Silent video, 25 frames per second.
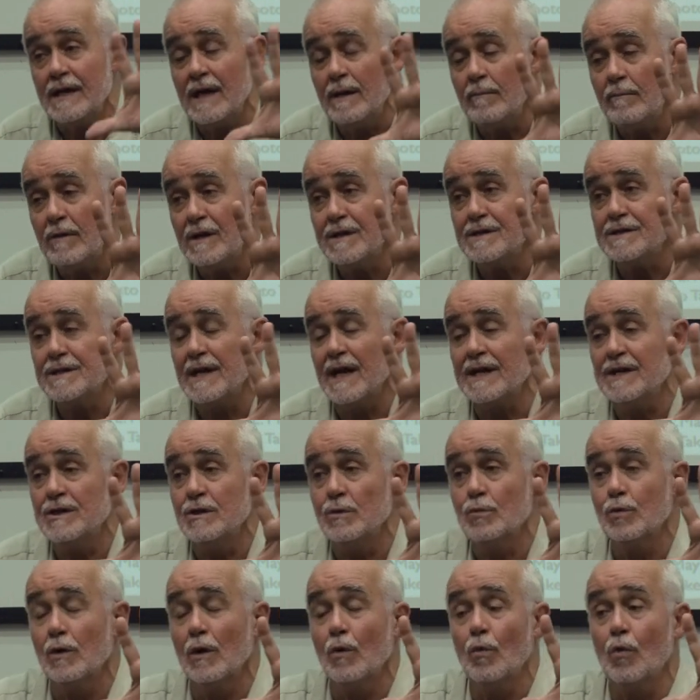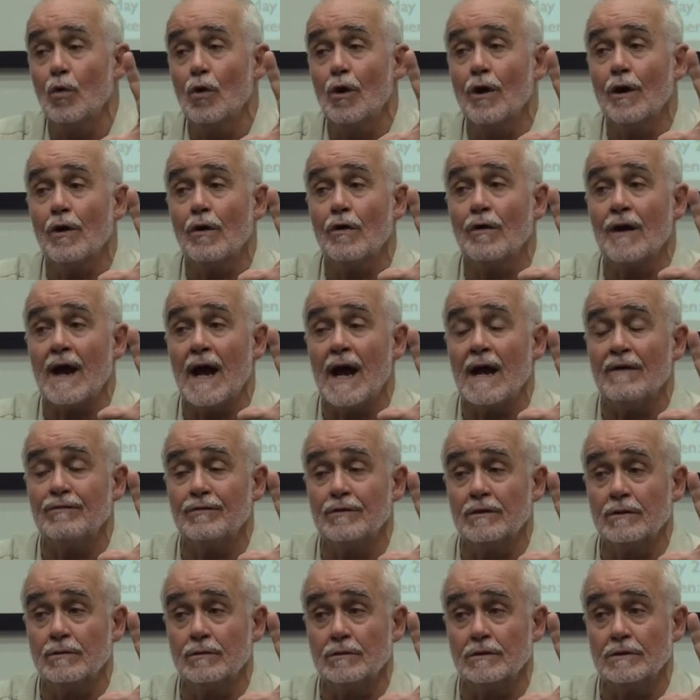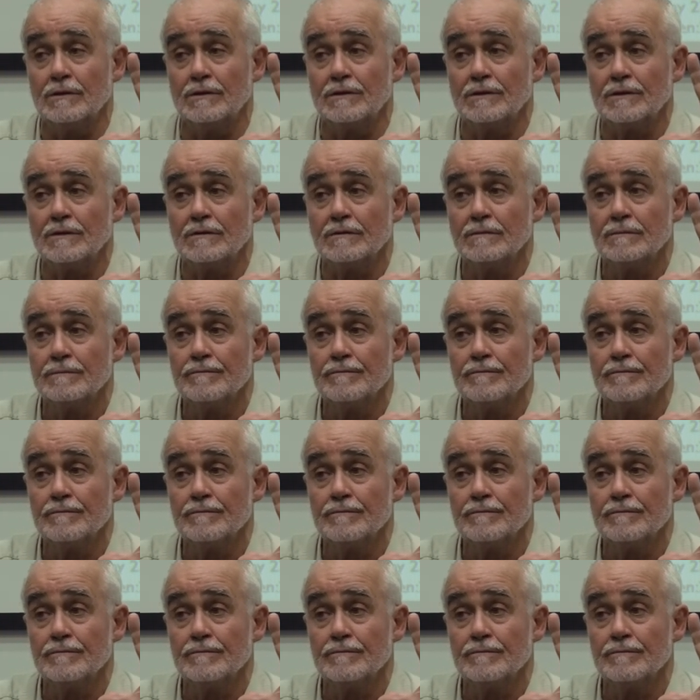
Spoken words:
image that you will work on afterwards.